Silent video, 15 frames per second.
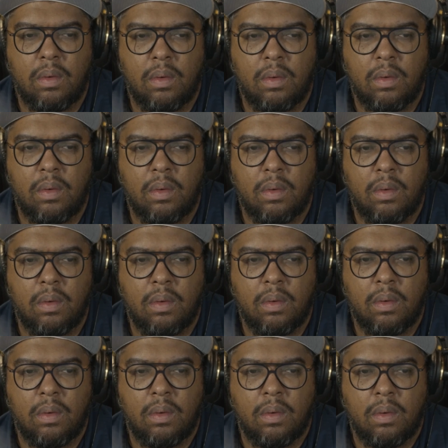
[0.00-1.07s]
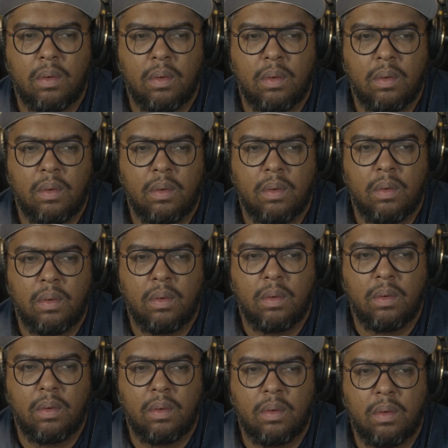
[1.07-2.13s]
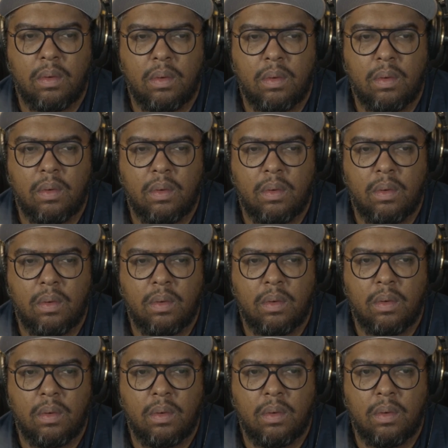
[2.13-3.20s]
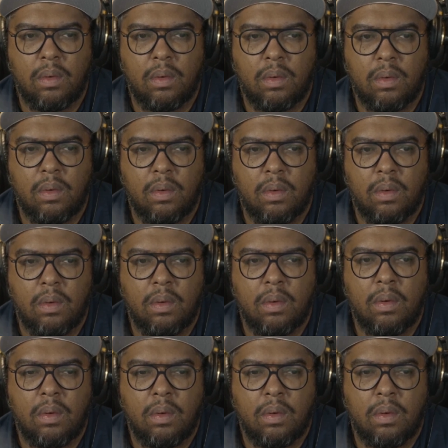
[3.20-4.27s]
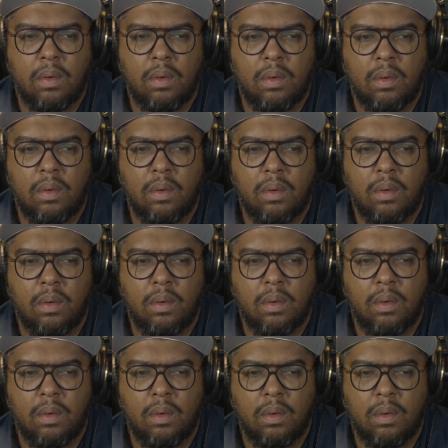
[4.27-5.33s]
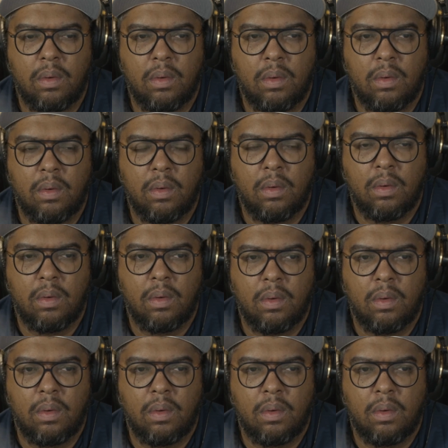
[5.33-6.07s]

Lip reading: [no speech]